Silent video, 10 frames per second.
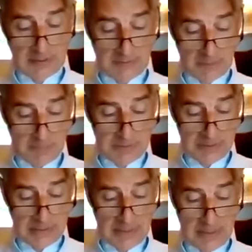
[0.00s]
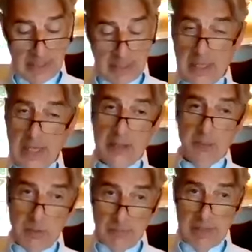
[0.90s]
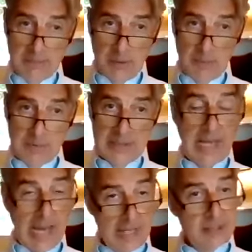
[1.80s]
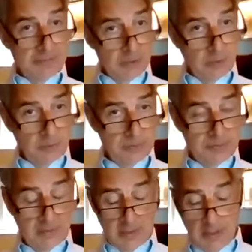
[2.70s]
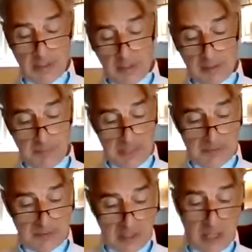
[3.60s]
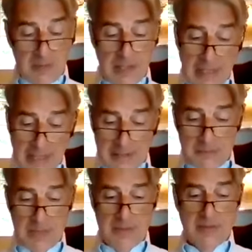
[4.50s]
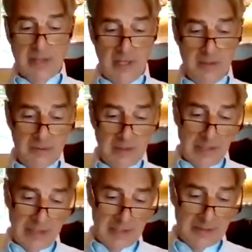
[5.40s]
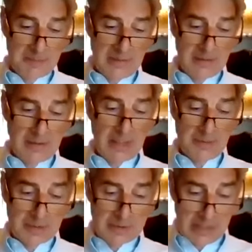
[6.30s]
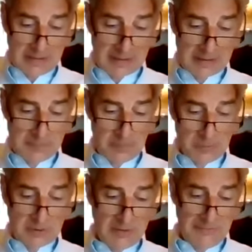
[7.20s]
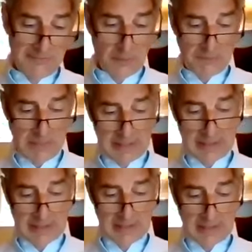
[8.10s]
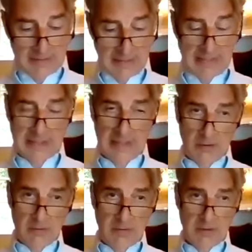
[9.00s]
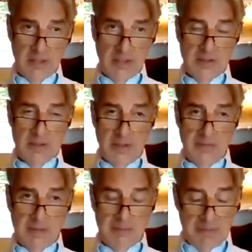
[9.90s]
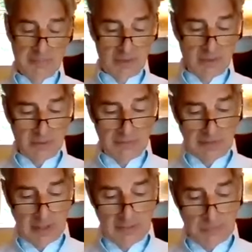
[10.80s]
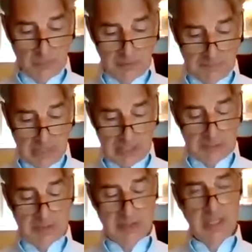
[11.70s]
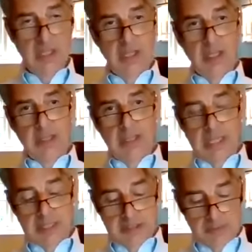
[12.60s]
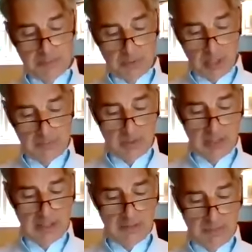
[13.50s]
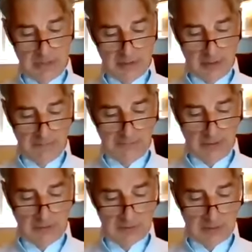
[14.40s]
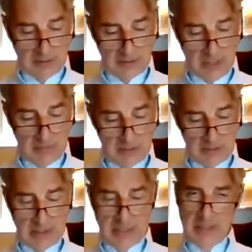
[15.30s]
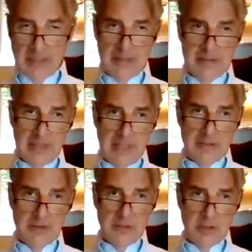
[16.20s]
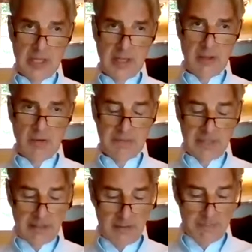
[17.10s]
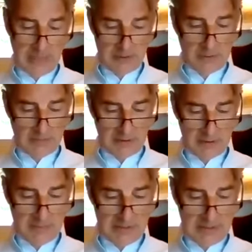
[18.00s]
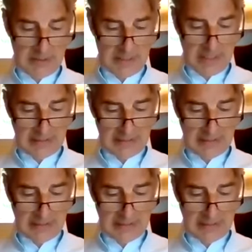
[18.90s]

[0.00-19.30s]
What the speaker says: in Property and Women in Property, and of course, the BCO. And at the BCO, Clare has been an outstanding supporter for many years and a long-serving member of our board of management. And Clare's primary BCO focus at the moment is as the chair of our mentoring committee, a